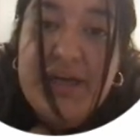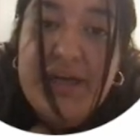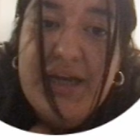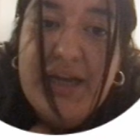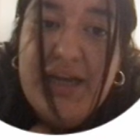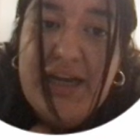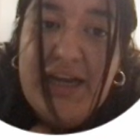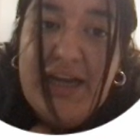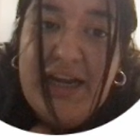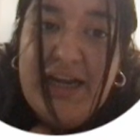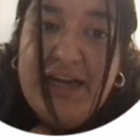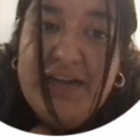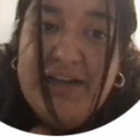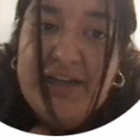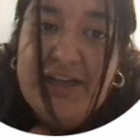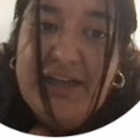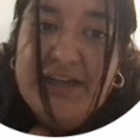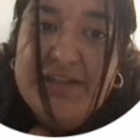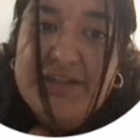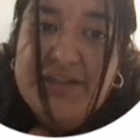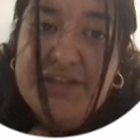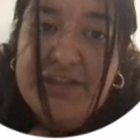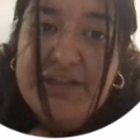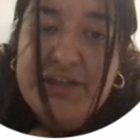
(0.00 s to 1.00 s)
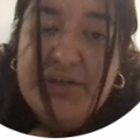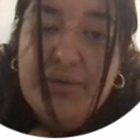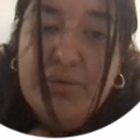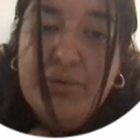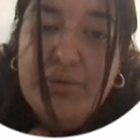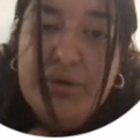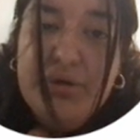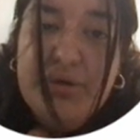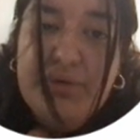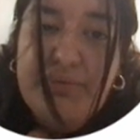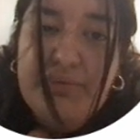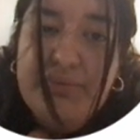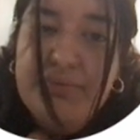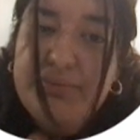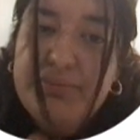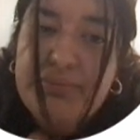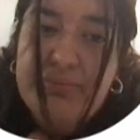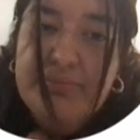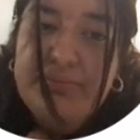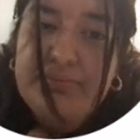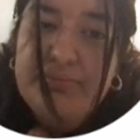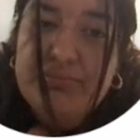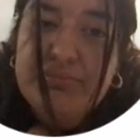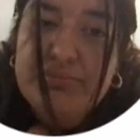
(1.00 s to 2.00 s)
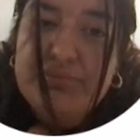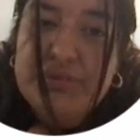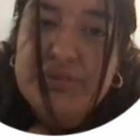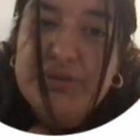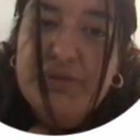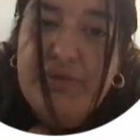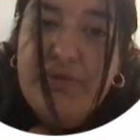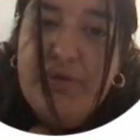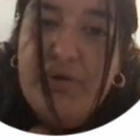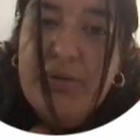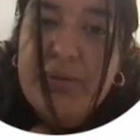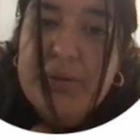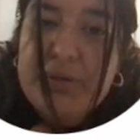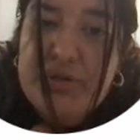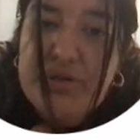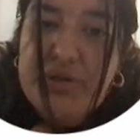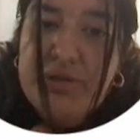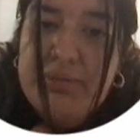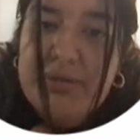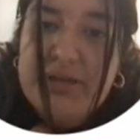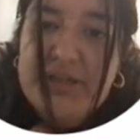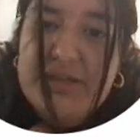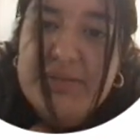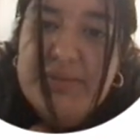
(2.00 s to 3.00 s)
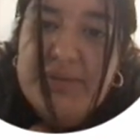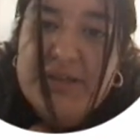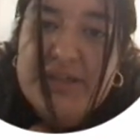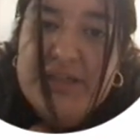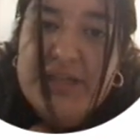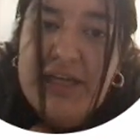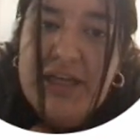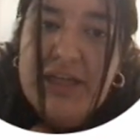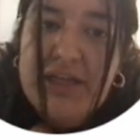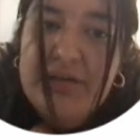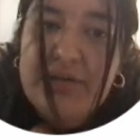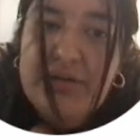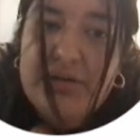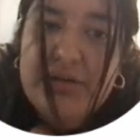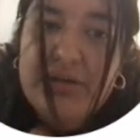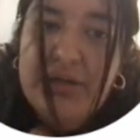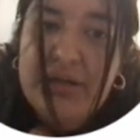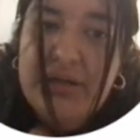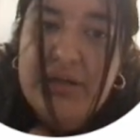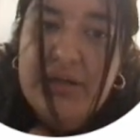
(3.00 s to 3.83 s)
and analyze it in order to form a treatment to be tailored